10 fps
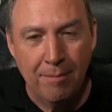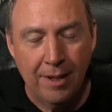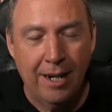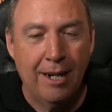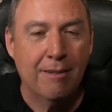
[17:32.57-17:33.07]

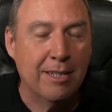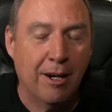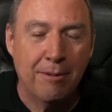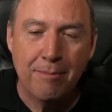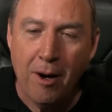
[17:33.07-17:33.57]
uh, you
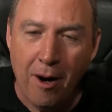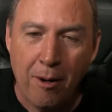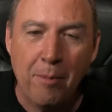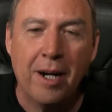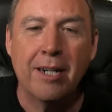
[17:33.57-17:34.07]
know,
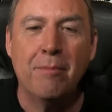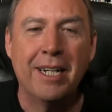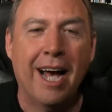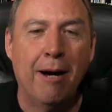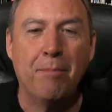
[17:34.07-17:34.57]
all but a
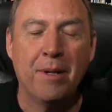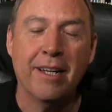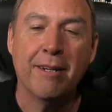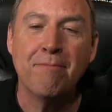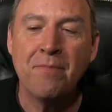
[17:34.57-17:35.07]

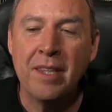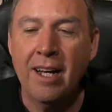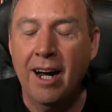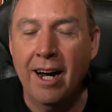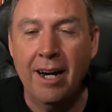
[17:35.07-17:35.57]
monopoly.
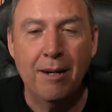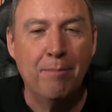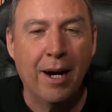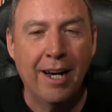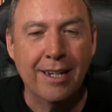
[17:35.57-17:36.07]
Uh,
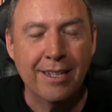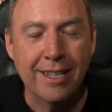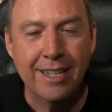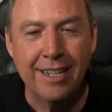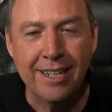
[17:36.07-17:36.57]
by
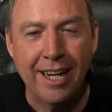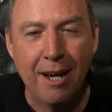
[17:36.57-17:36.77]
the